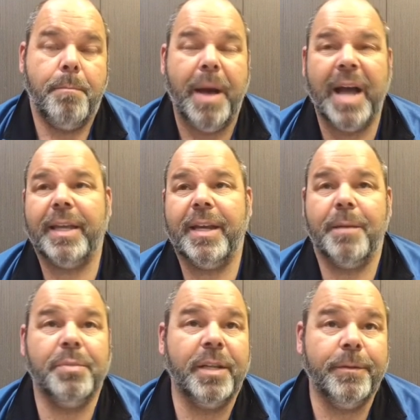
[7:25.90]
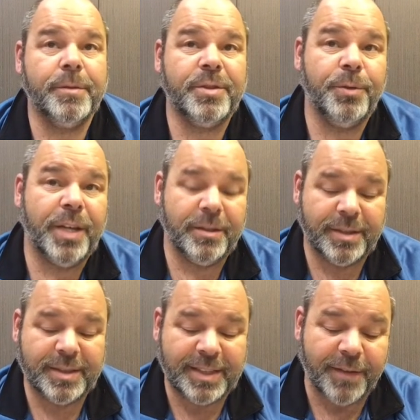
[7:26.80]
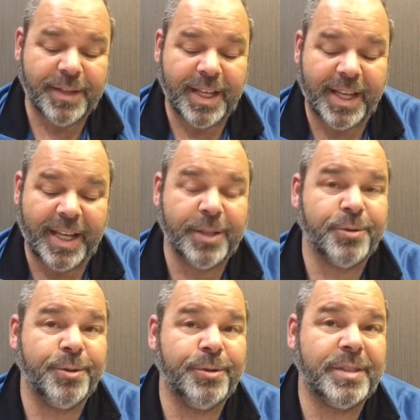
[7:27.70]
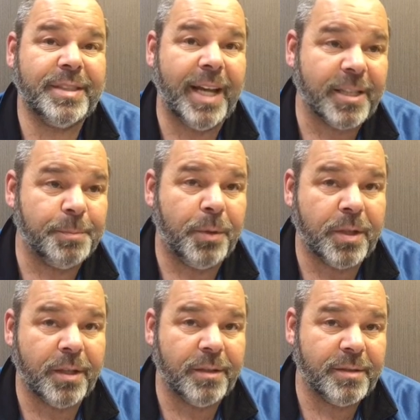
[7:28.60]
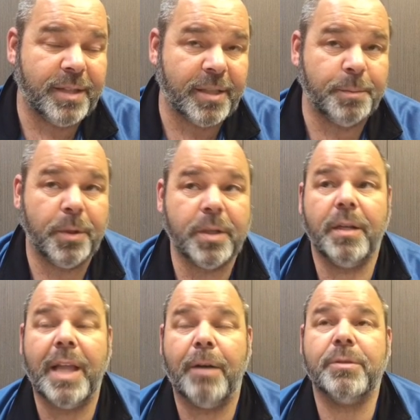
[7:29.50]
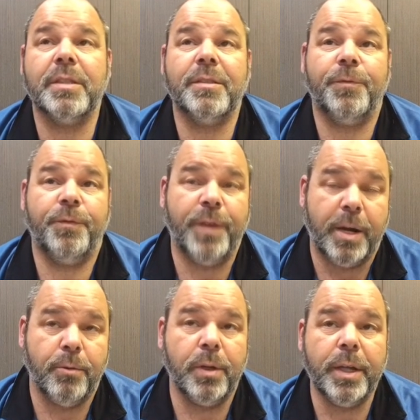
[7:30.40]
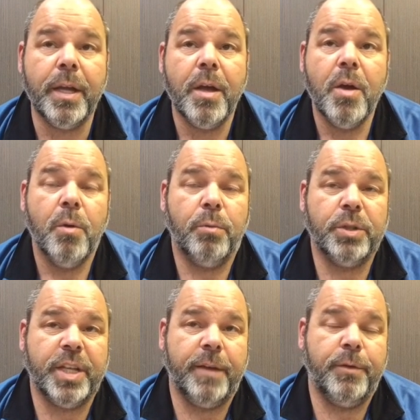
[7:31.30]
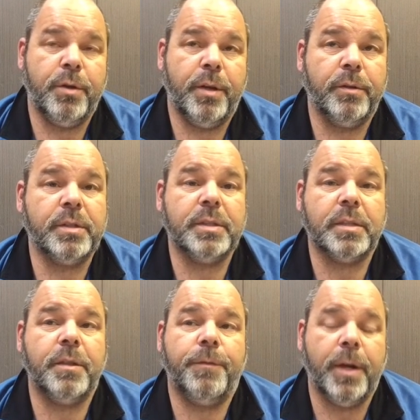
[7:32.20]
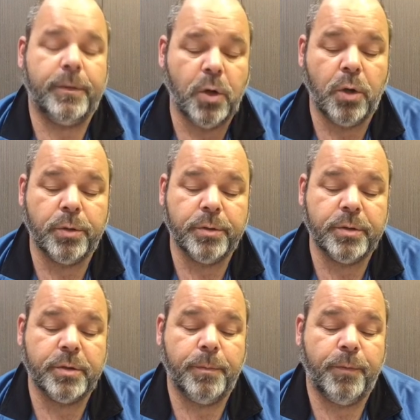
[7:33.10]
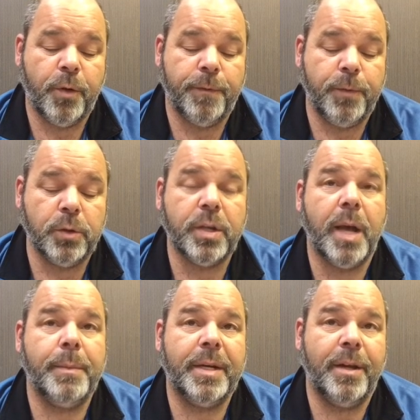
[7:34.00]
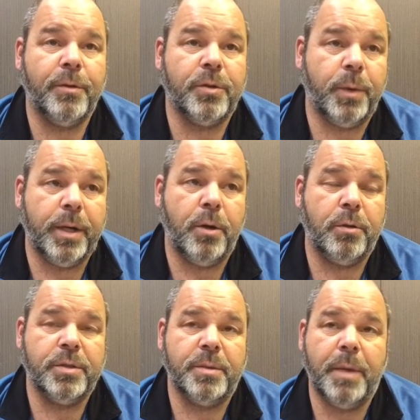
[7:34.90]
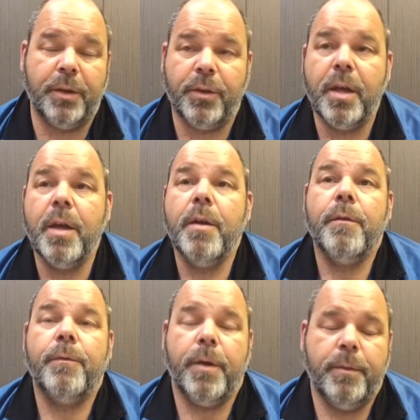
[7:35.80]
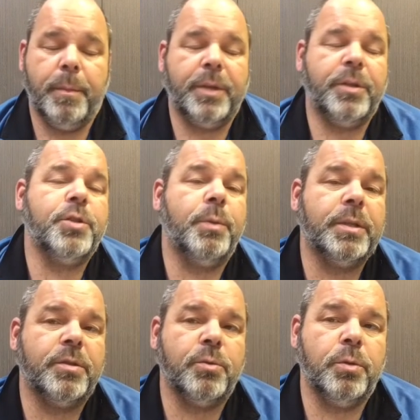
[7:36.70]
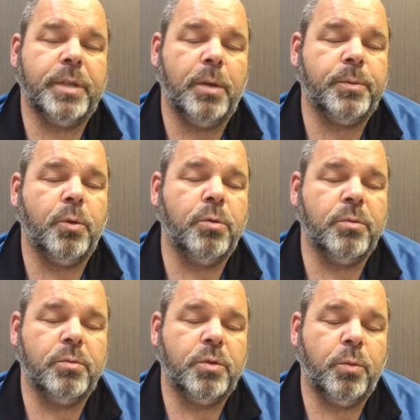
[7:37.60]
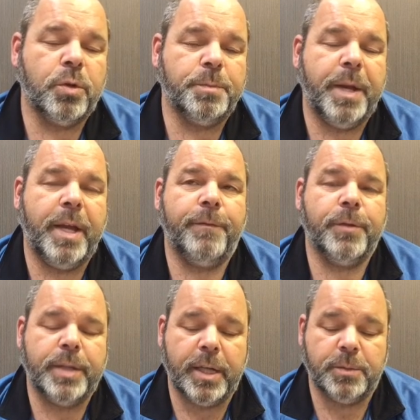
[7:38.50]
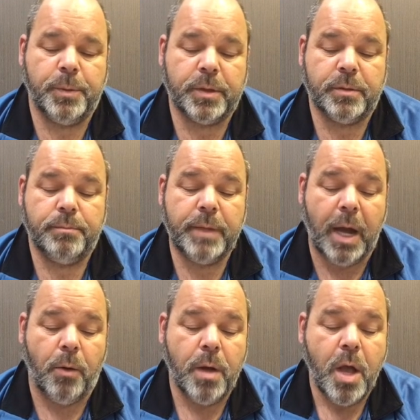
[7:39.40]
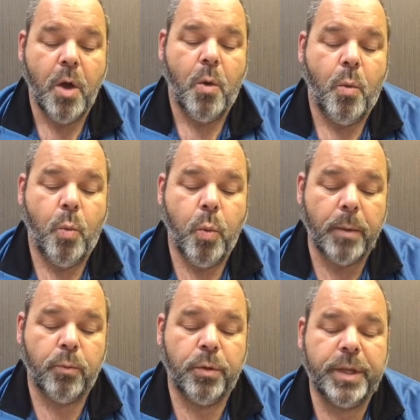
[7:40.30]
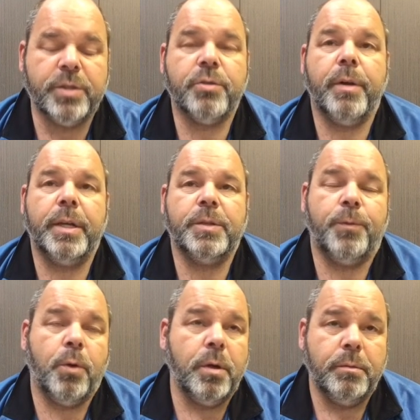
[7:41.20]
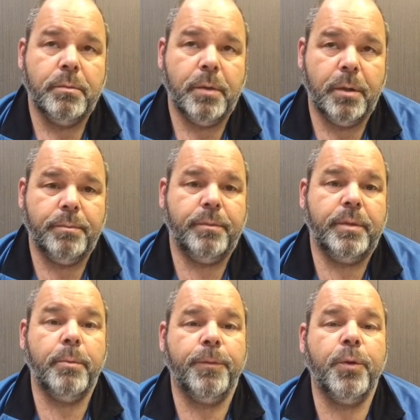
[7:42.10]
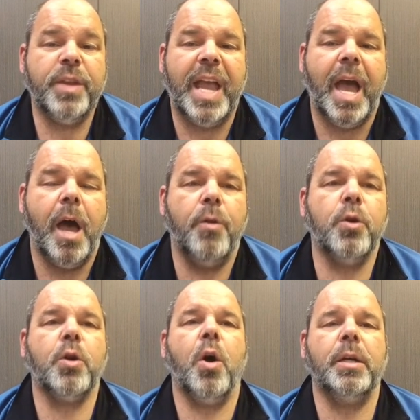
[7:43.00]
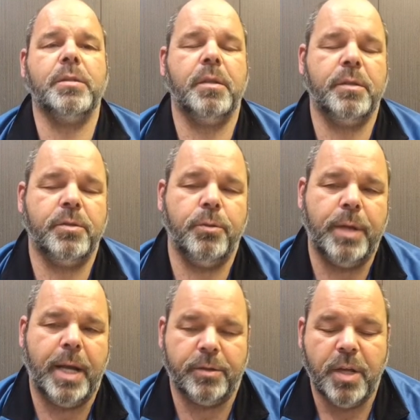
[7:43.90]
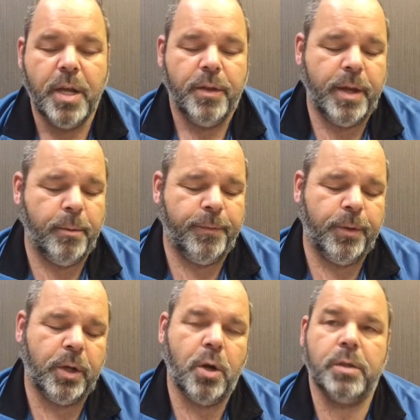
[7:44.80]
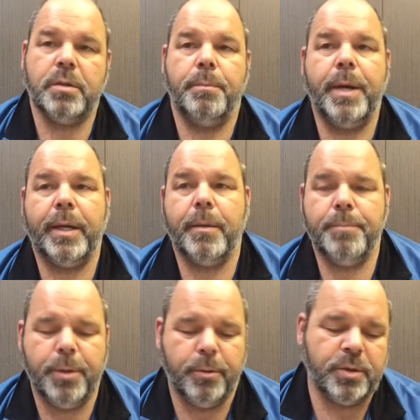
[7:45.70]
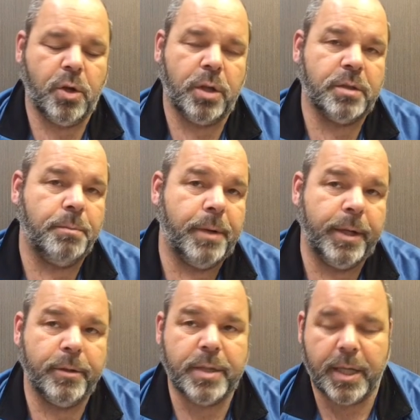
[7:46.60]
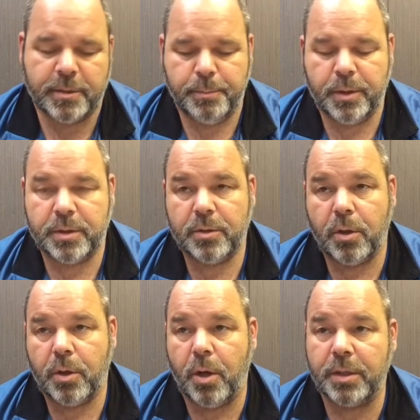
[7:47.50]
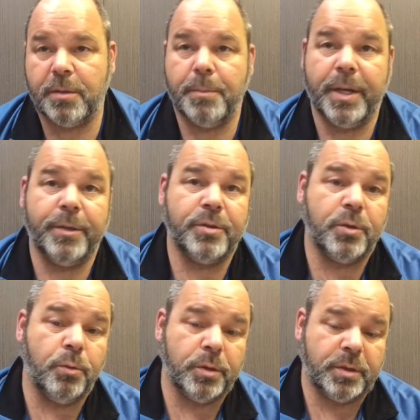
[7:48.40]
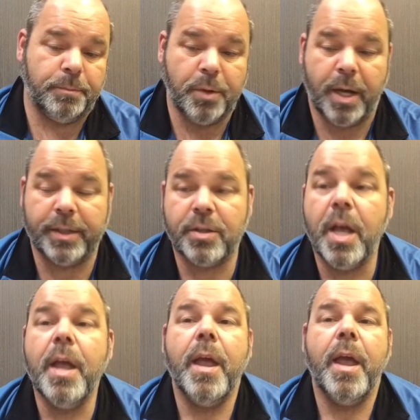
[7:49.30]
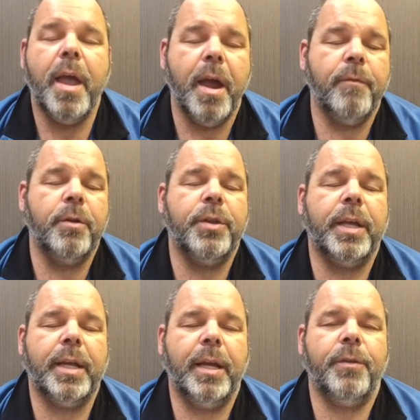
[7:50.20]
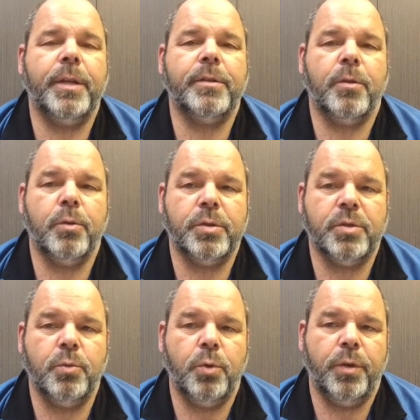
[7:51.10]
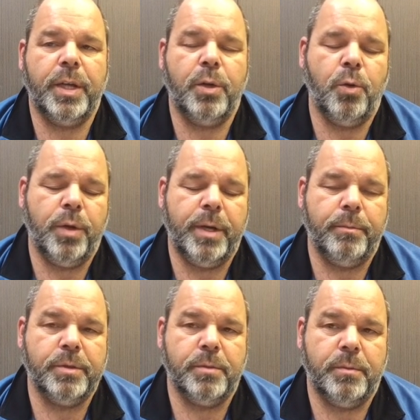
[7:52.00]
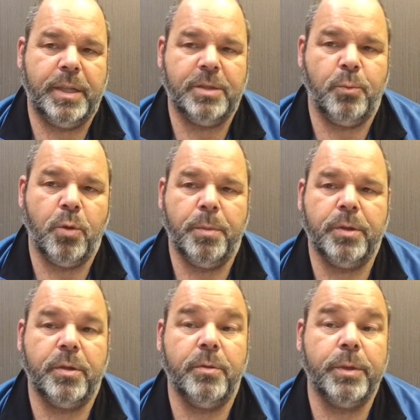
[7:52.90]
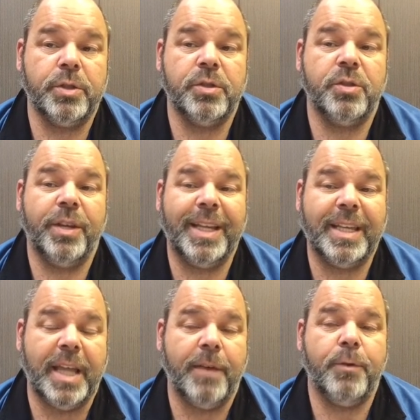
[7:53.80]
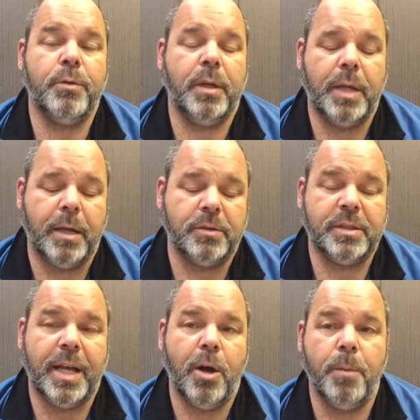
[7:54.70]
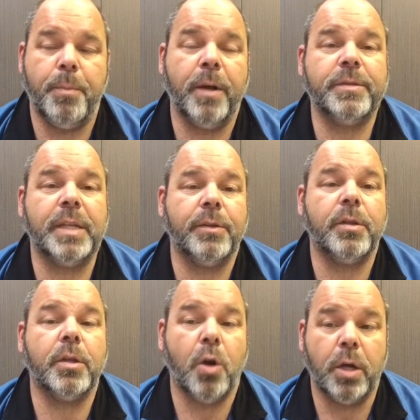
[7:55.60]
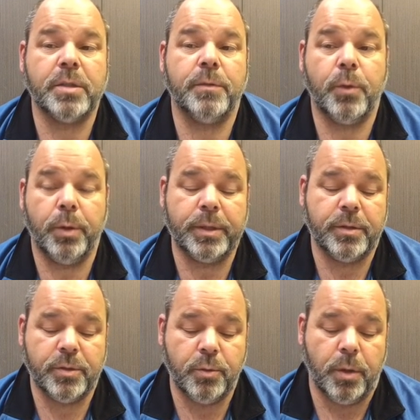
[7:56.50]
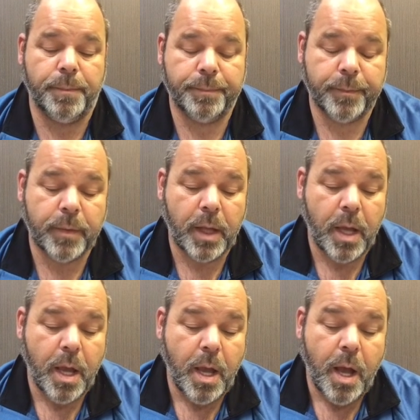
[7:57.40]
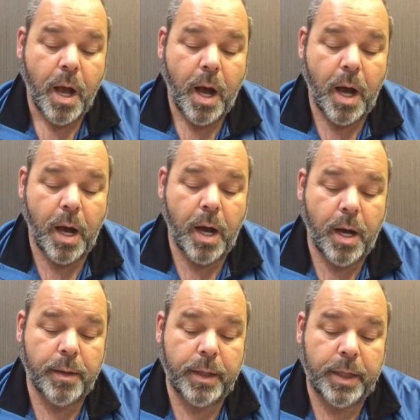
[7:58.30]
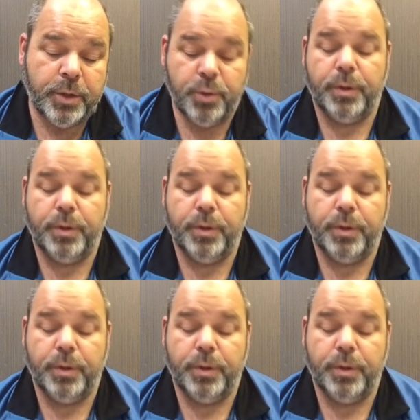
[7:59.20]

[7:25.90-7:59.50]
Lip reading: Back in, I believe it was 2007, they introduced textbook allowances federally, which gave you another $65 for full-time and another $20 a month for every month that you went to school to help to go towards paying for textbooks. Now, what were these credits for? Well, they were for the other costs that a student has. They were for the cost to buy computers, cost to buy your textbooks, cost to buy your school supplies, everything and anything to go to school. They know that it's more about the tuition, so they gave you an allowance to help offset the cost of going to school. In